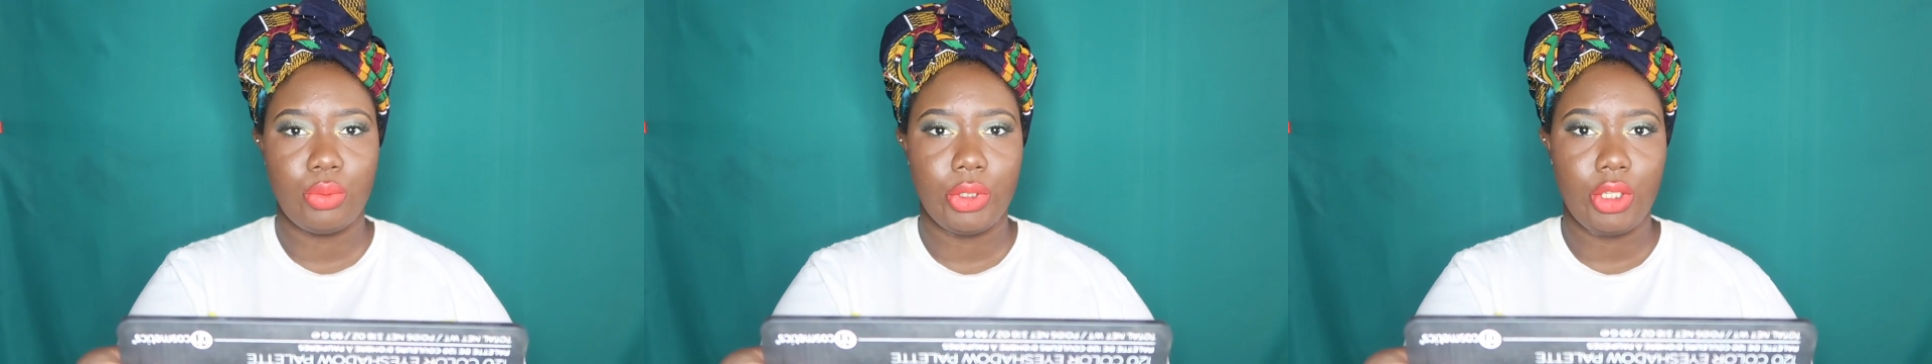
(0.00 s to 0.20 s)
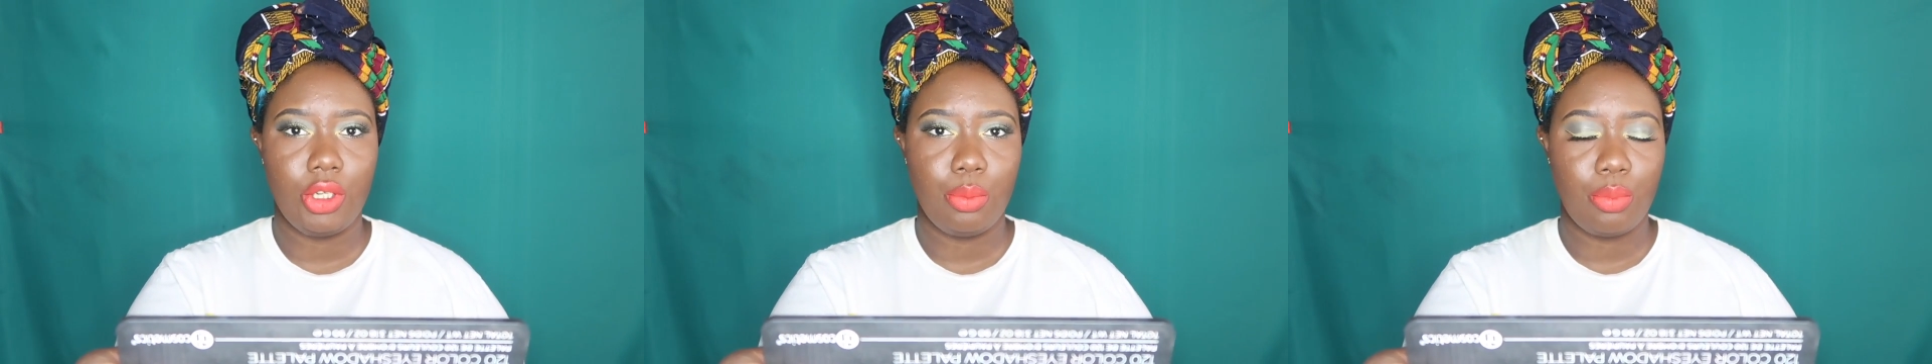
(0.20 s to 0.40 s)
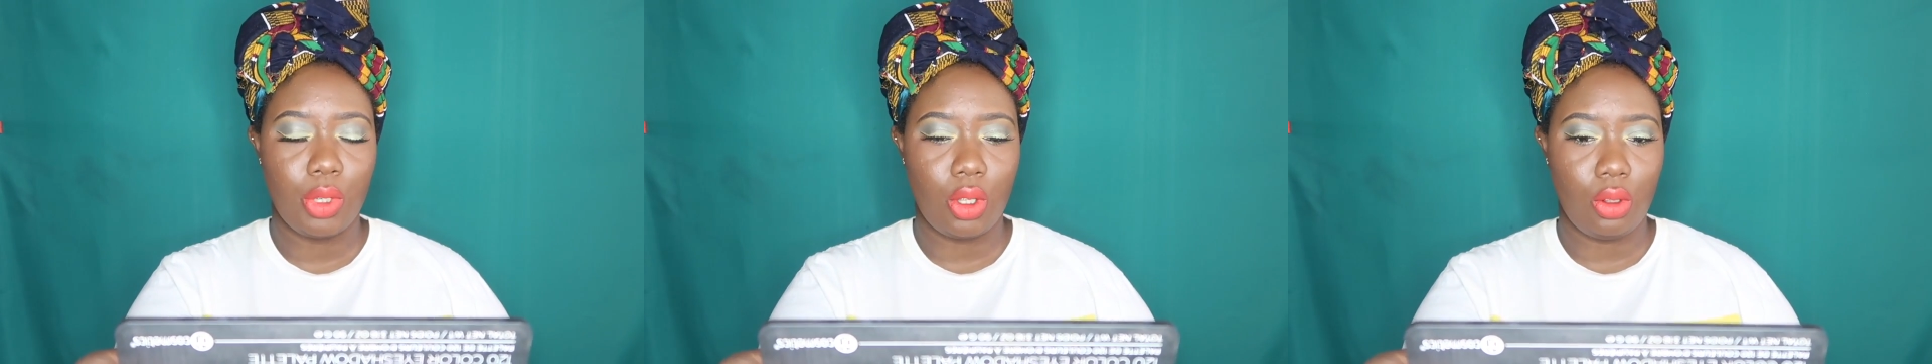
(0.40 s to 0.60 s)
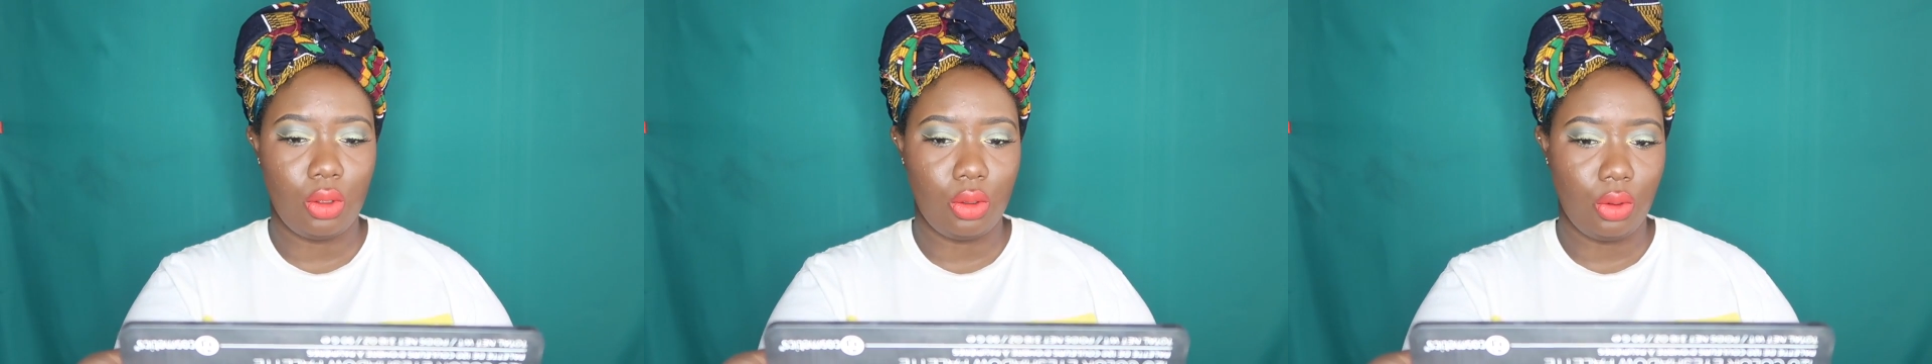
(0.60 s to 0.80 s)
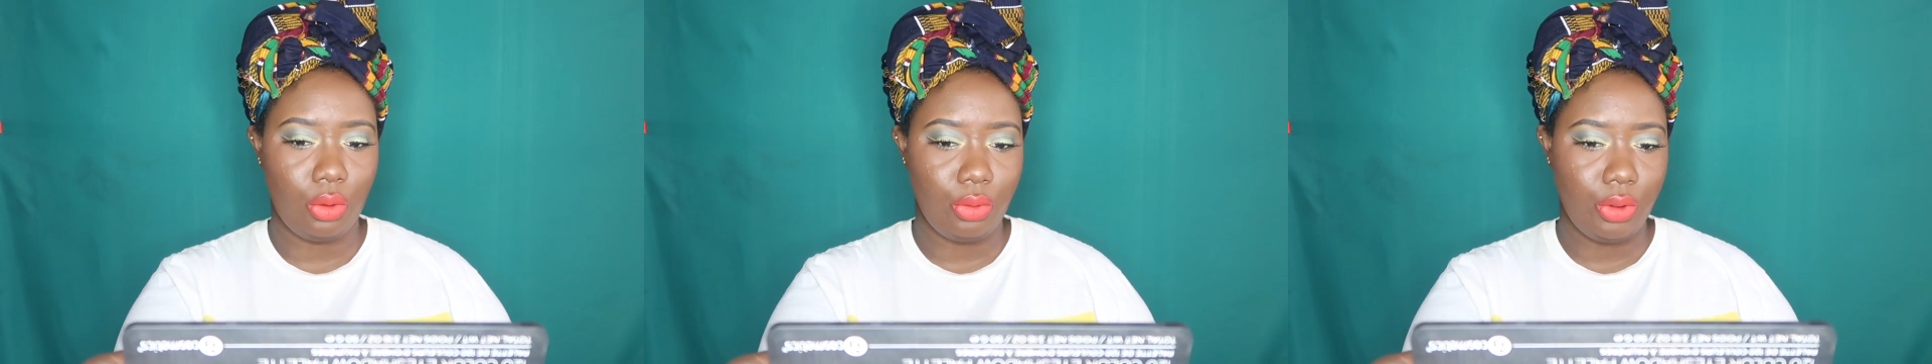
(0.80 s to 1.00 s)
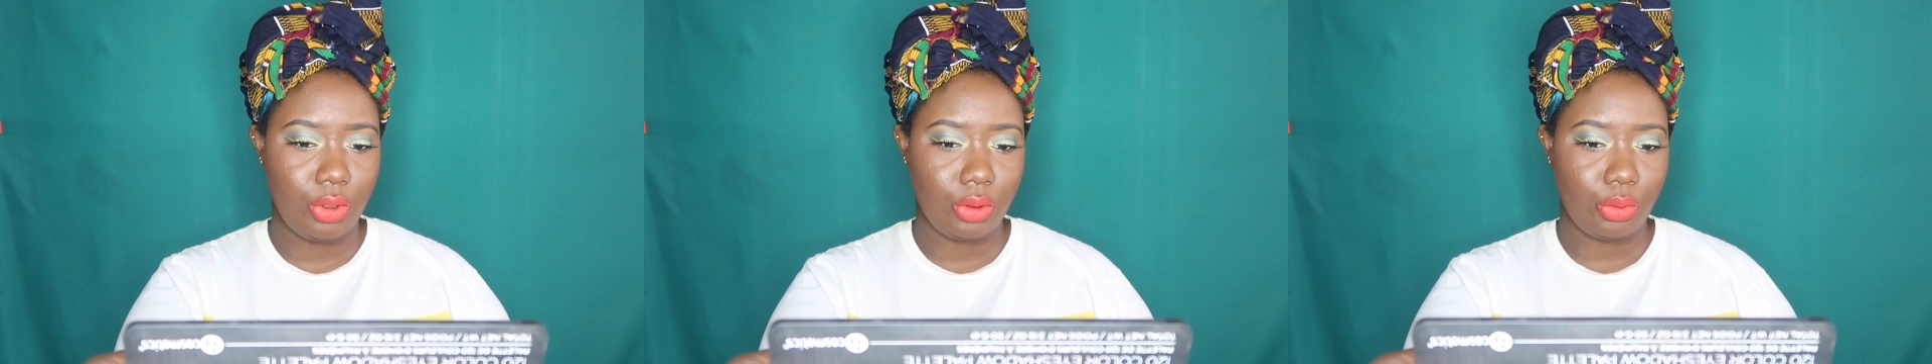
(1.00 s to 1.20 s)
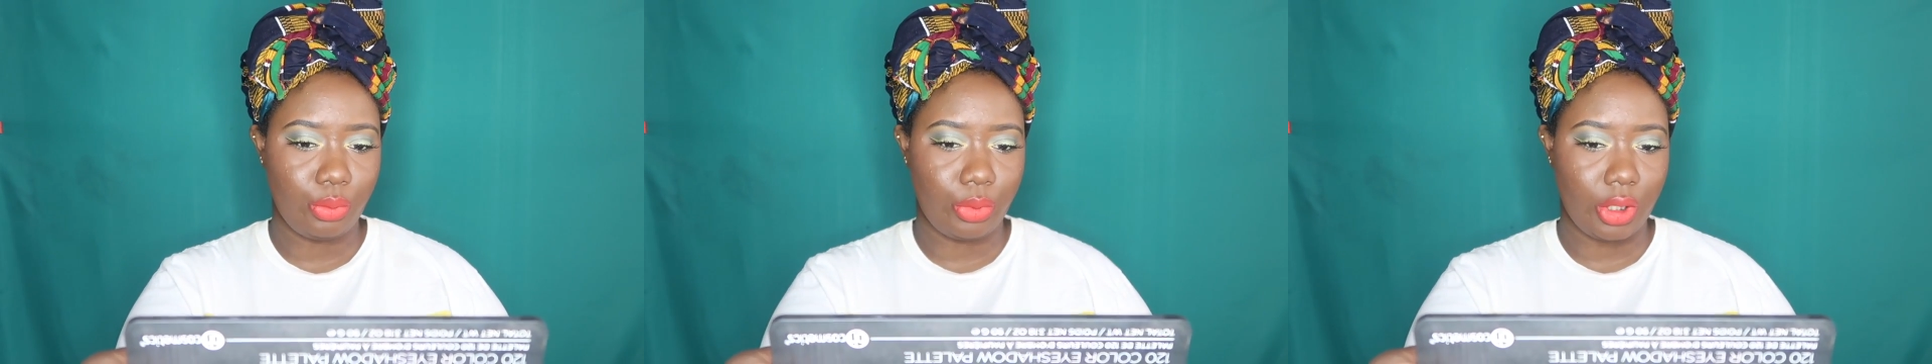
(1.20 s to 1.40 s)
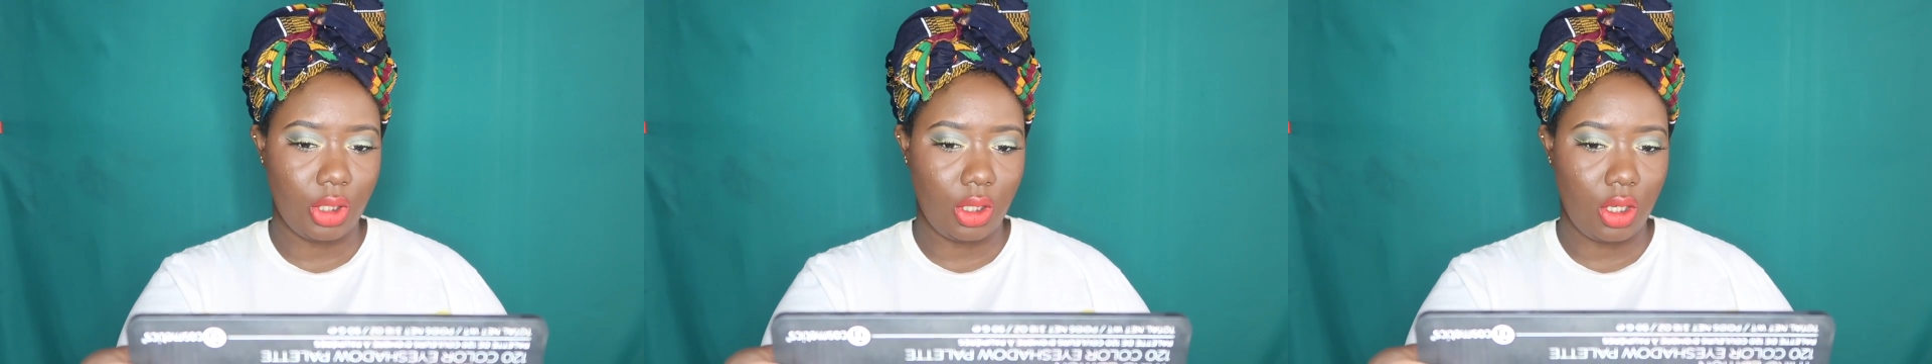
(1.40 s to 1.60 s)
really bold,
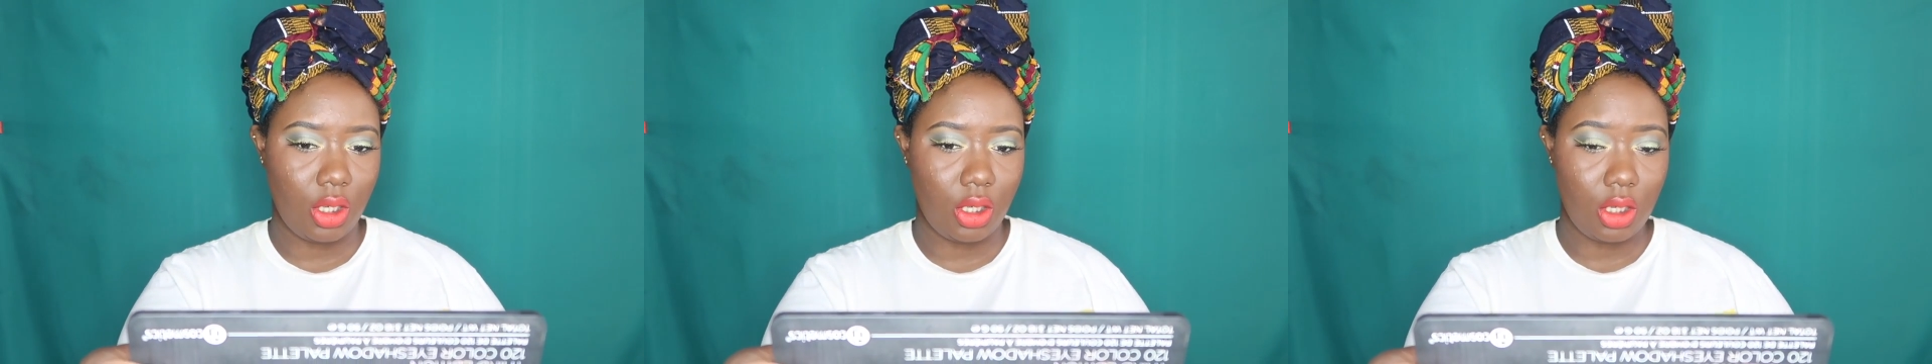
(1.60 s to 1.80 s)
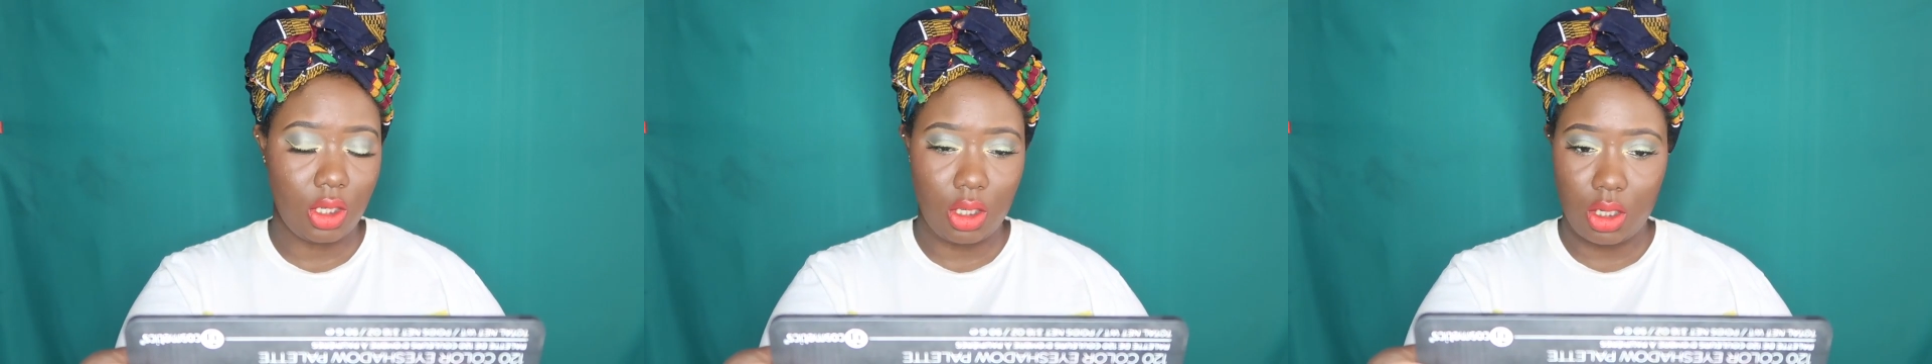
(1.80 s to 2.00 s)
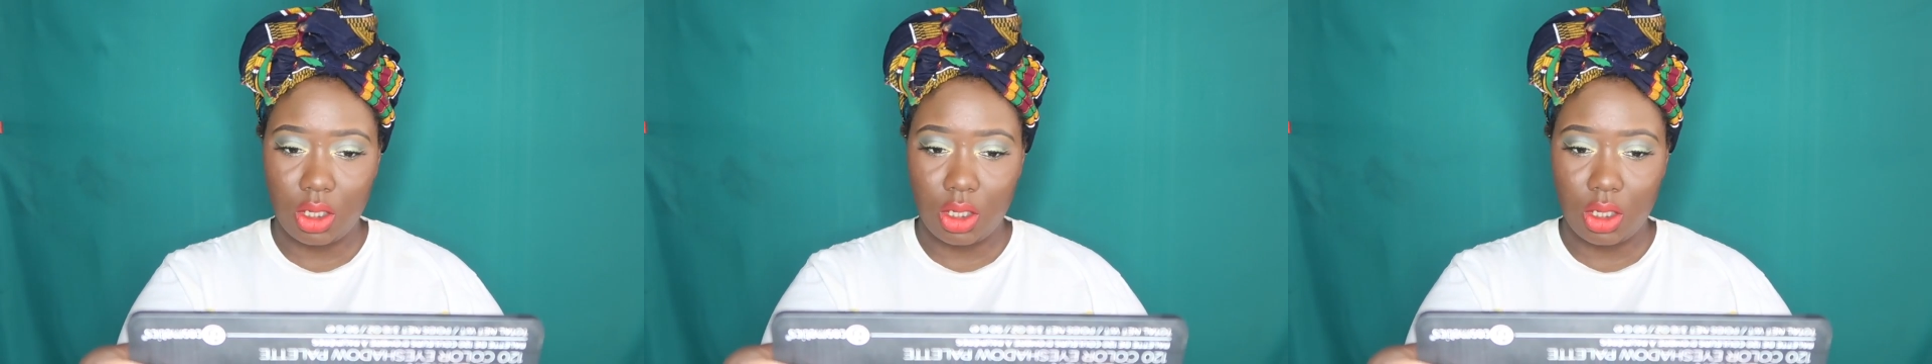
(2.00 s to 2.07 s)
really